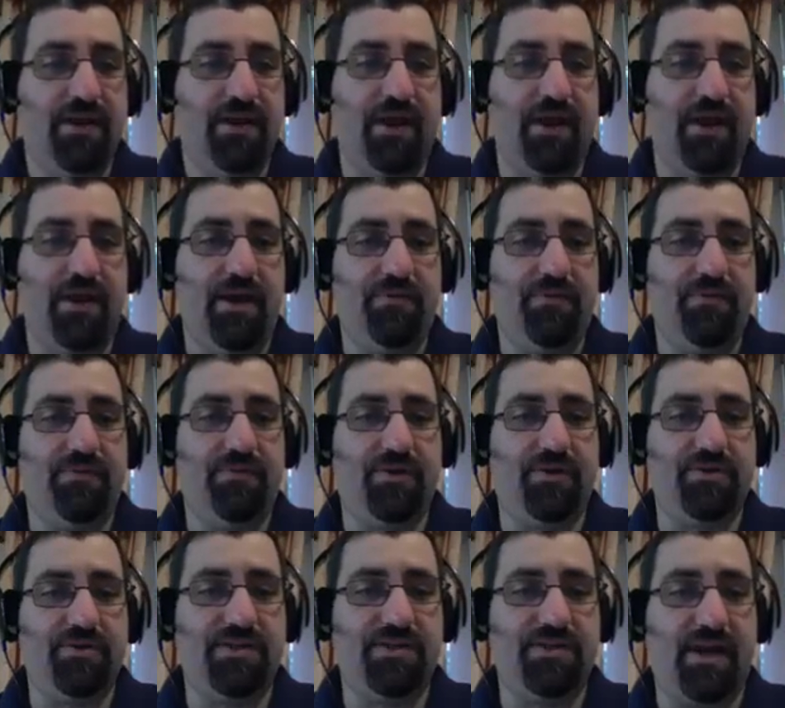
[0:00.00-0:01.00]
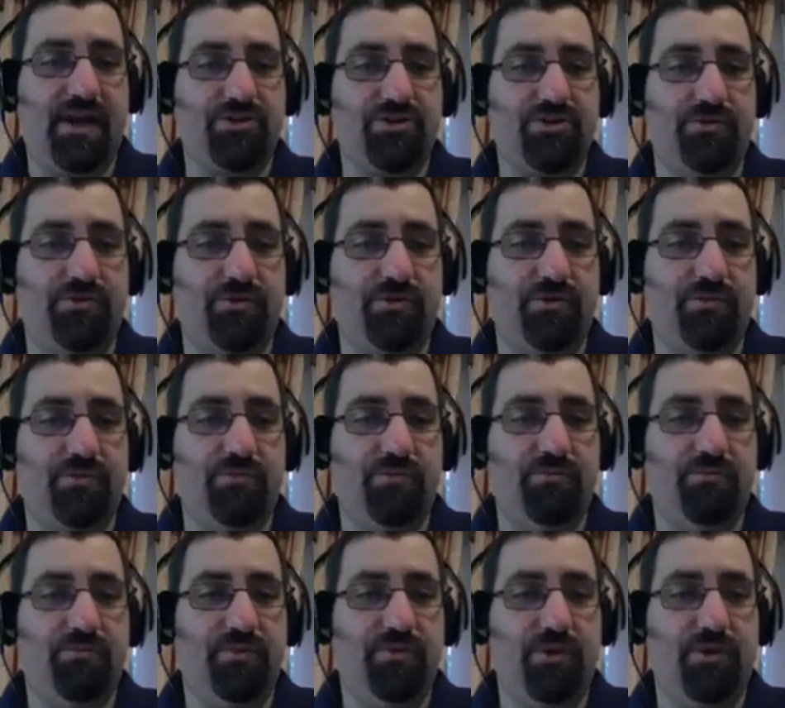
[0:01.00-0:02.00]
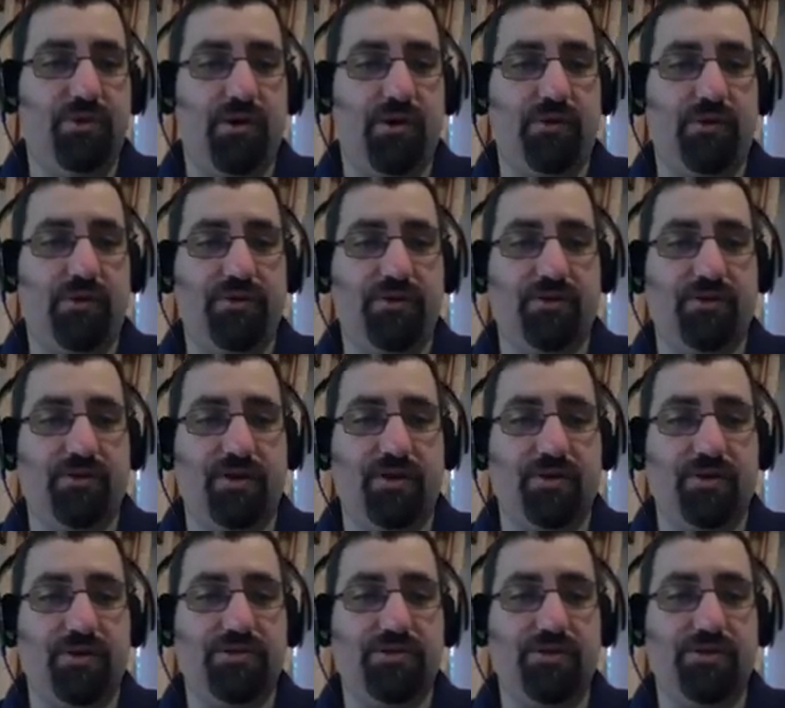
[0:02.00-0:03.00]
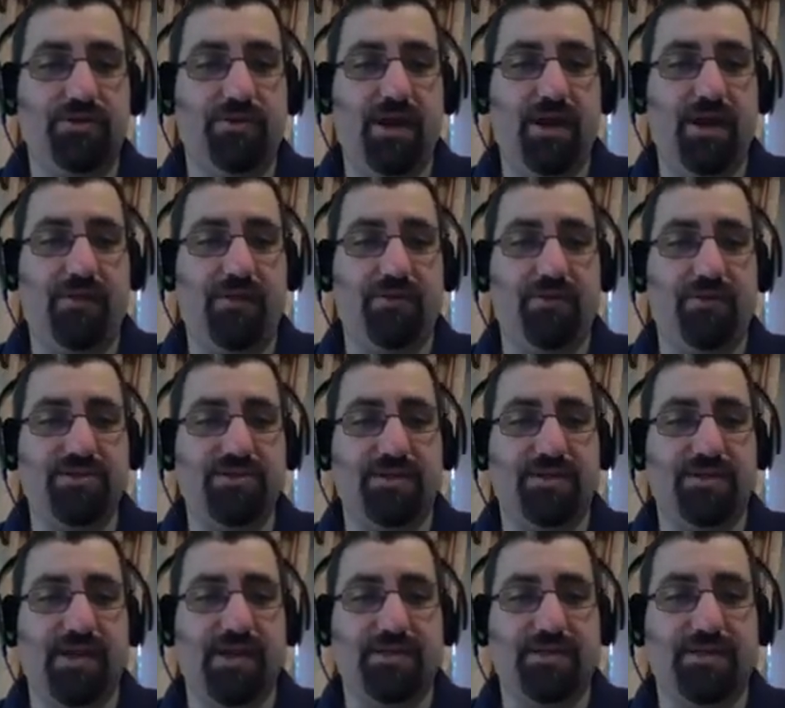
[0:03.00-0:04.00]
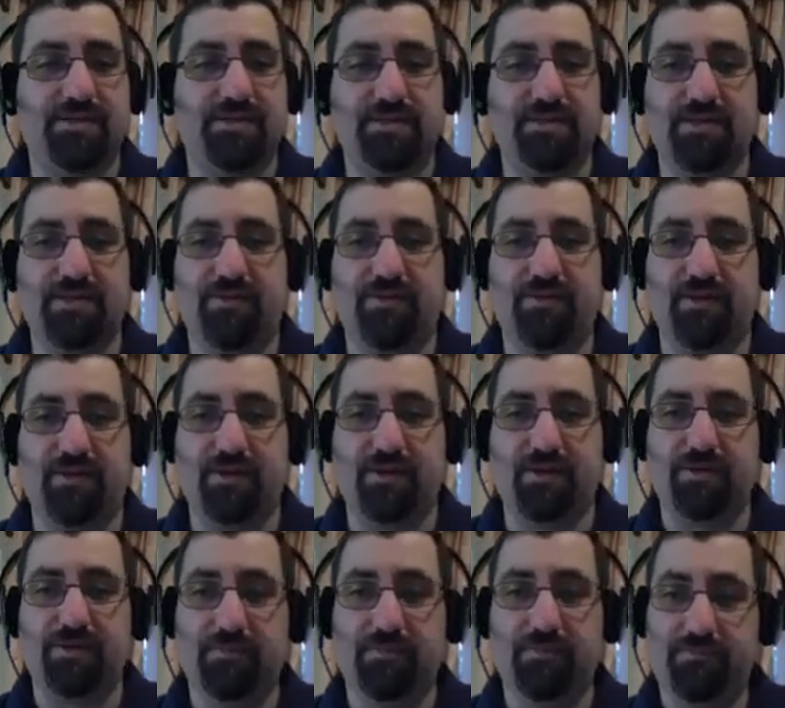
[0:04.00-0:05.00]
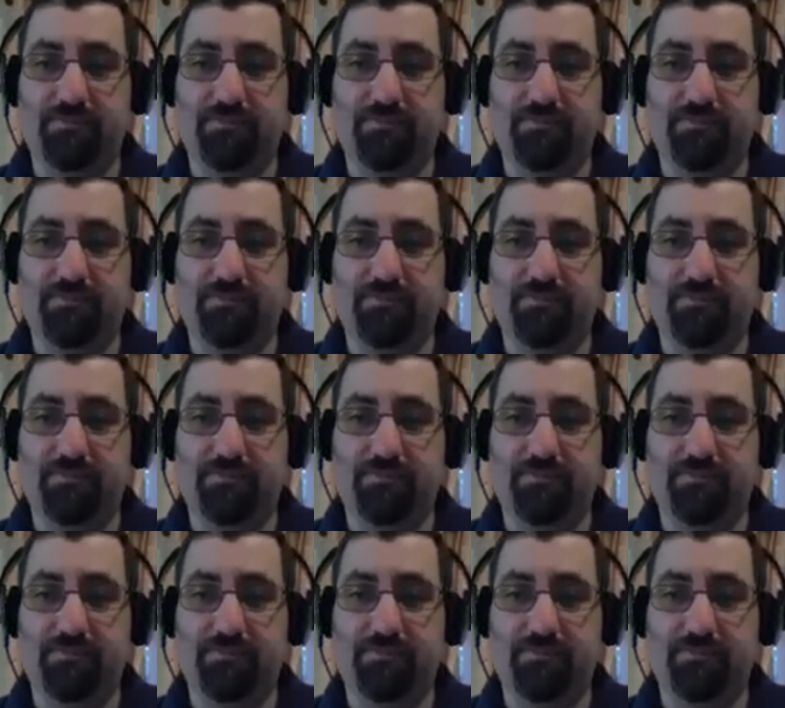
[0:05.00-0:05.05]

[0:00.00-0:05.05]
And there's the actual URL that you're going to go to, and there's the text inside the link.